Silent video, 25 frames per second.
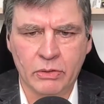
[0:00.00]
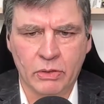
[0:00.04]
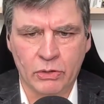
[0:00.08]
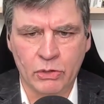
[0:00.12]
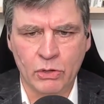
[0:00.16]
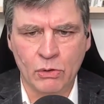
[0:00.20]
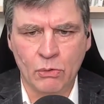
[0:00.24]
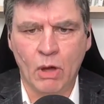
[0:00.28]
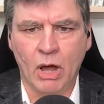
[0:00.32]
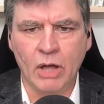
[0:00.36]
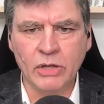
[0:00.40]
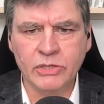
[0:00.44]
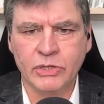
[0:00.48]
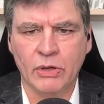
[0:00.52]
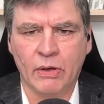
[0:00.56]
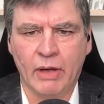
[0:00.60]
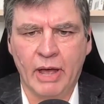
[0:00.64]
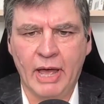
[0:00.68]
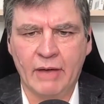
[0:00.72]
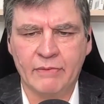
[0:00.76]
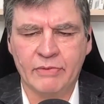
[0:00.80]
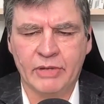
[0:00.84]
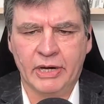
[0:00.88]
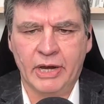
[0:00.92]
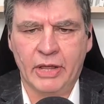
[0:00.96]
you also
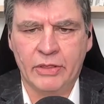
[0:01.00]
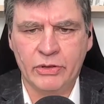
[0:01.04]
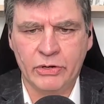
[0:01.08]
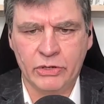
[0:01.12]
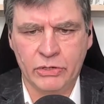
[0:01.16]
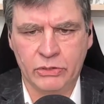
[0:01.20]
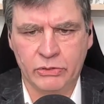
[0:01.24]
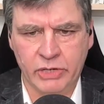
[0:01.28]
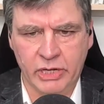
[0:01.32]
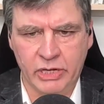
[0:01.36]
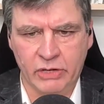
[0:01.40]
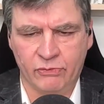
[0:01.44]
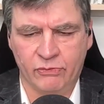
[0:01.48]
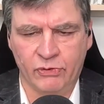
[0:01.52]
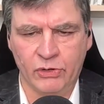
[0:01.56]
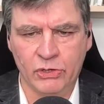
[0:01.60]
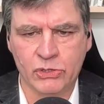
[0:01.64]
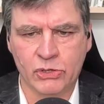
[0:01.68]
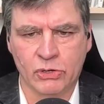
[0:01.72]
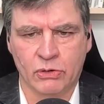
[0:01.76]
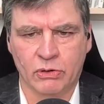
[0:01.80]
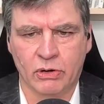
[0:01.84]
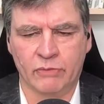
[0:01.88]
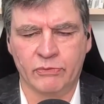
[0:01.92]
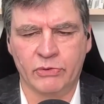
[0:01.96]
have another unique
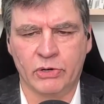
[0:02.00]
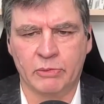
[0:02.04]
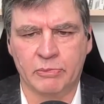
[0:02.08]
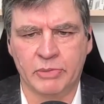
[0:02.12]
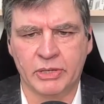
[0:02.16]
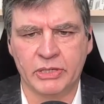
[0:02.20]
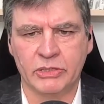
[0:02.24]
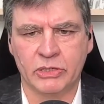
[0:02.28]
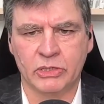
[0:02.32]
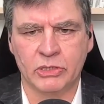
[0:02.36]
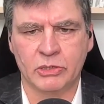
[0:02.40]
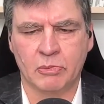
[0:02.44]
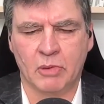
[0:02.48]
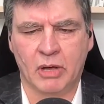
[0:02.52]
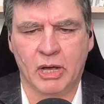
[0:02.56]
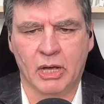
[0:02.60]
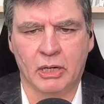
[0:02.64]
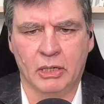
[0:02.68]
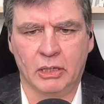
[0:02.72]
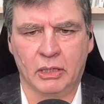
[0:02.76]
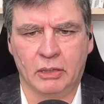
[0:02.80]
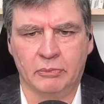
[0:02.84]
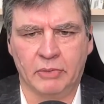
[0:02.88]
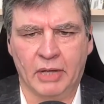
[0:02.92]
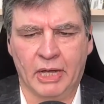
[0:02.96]
feature of your business
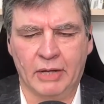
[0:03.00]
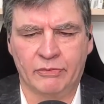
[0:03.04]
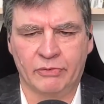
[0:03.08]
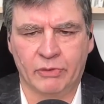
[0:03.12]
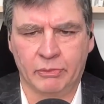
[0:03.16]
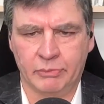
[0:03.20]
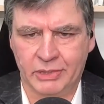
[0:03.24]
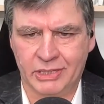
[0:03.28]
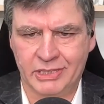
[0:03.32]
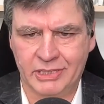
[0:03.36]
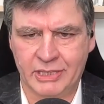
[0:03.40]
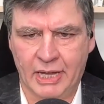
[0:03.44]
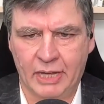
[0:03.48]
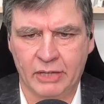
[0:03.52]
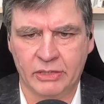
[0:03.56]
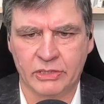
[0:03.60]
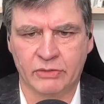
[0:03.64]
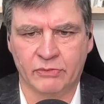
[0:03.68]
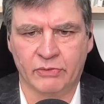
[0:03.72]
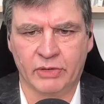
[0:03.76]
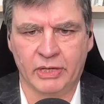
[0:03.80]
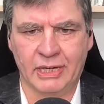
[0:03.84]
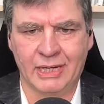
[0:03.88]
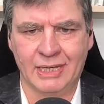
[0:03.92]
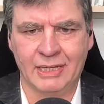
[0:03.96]
model, from the
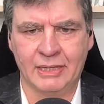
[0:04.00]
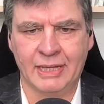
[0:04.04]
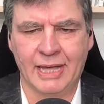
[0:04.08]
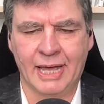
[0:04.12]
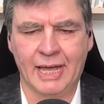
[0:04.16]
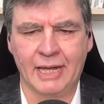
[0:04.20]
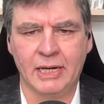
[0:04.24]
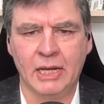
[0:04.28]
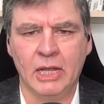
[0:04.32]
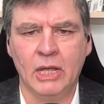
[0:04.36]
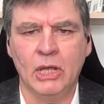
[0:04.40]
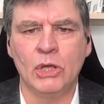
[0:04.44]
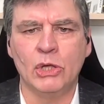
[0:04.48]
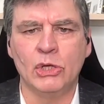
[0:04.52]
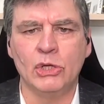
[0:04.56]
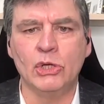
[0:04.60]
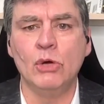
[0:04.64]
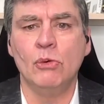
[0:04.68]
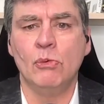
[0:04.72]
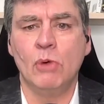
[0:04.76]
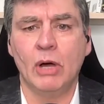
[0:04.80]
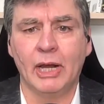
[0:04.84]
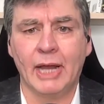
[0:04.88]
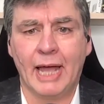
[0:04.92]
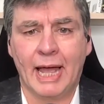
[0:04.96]
sounds of it, in that
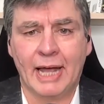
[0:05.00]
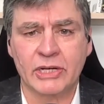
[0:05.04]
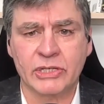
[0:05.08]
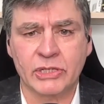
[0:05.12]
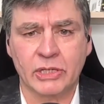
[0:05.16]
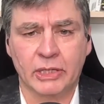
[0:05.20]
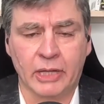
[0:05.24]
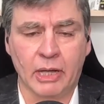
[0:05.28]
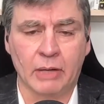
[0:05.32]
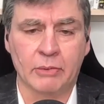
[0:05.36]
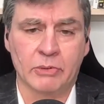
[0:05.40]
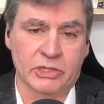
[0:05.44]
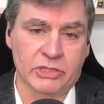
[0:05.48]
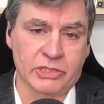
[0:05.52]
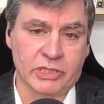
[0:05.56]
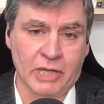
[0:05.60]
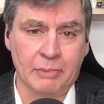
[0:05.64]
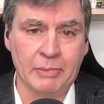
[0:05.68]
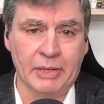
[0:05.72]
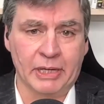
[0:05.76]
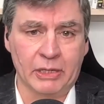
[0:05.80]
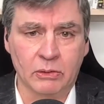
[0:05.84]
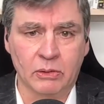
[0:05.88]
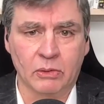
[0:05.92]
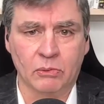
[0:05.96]
you will actually, or
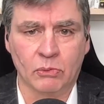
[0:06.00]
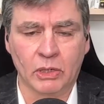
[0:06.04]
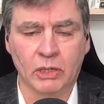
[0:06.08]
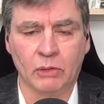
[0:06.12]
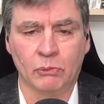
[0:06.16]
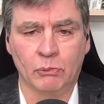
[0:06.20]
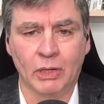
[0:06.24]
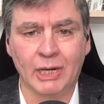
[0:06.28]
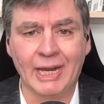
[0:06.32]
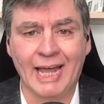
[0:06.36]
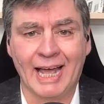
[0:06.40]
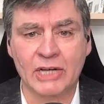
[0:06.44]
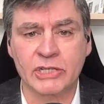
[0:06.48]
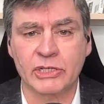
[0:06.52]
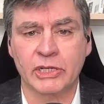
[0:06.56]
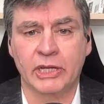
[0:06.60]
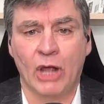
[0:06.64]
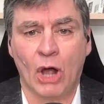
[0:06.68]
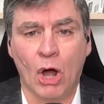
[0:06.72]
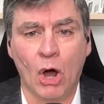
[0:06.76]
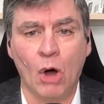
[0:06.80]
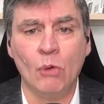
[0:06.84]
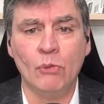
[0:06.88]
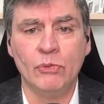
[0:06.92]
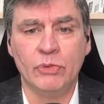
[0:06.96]
Summit will
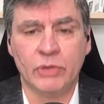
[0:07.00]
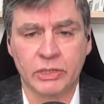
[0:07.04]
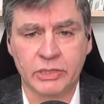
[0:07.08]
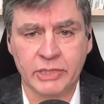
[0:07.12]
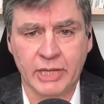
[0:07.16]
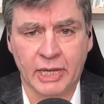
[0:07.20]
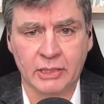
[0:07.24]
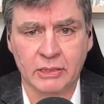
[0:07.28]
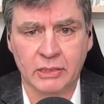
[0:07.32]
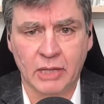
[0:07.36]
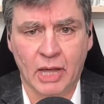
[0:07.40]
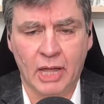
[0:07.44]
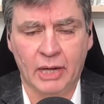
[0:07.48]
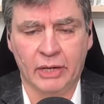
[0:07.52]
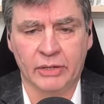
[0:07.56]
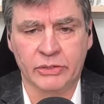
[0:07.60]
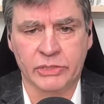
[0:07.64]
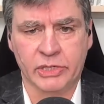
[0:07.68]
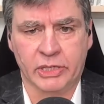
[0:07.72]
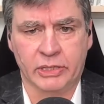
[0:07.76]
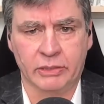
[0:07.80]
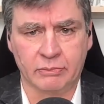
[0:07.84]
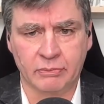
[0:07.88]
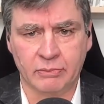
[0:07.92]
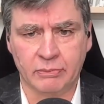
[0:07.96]
actually own the
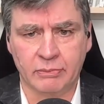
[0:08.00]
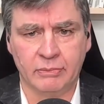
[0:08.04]
technology.